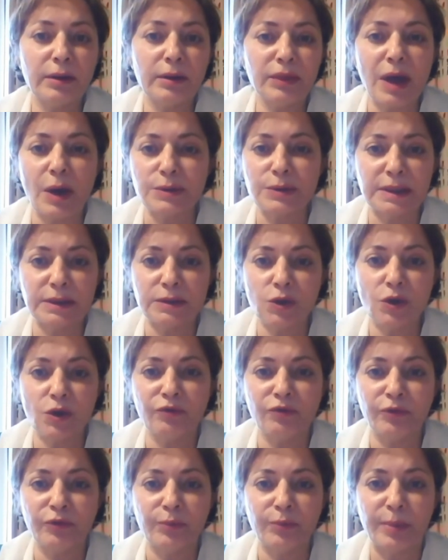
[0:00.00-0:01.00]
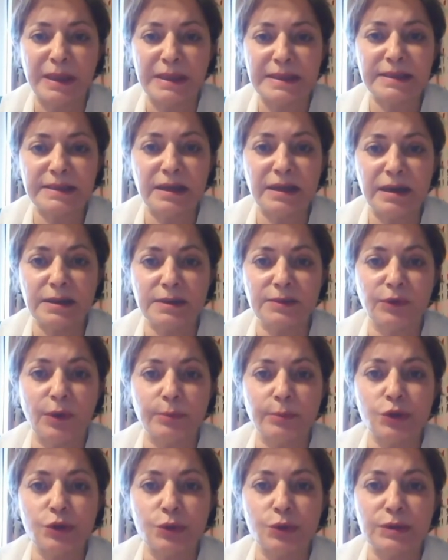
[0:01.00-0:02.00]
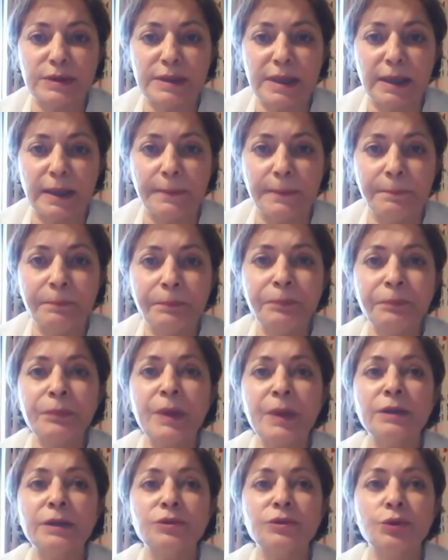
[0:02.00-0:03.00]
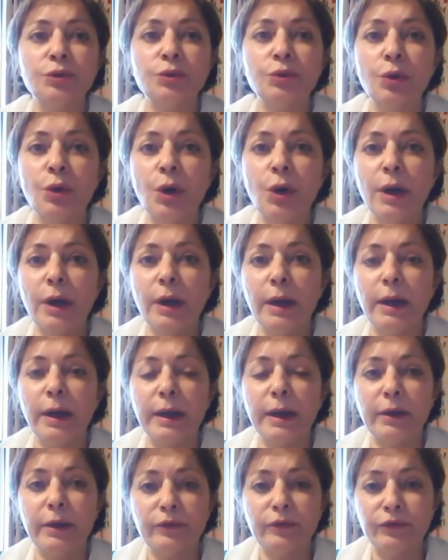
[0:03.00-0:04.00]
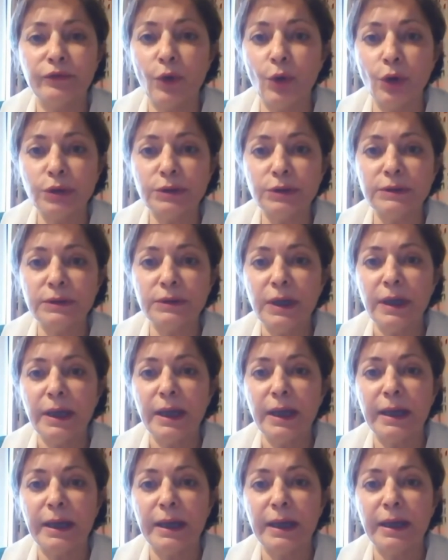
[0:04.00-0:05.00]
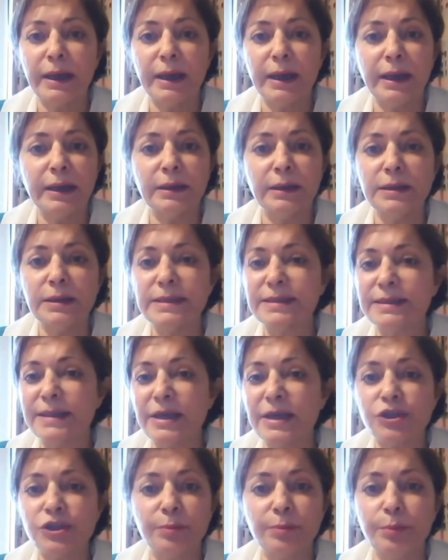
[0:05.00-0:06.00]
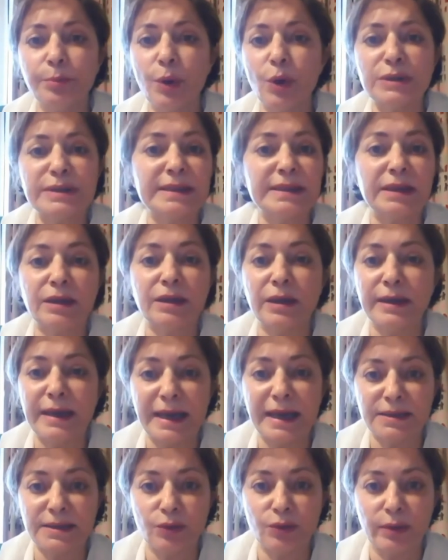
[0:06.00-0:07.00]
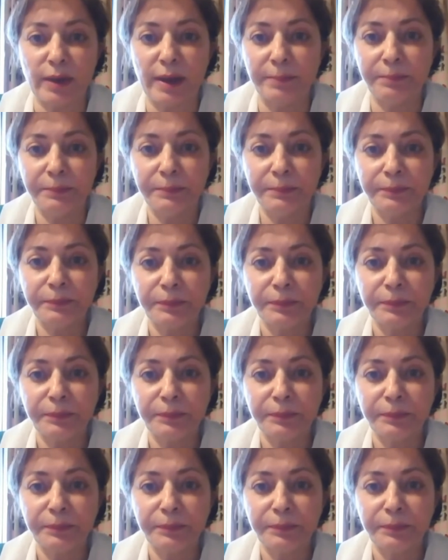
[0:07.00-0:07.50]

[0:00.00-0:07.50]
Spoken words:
thousands of Palestinians from Jerusalem to vote in station polls next to them.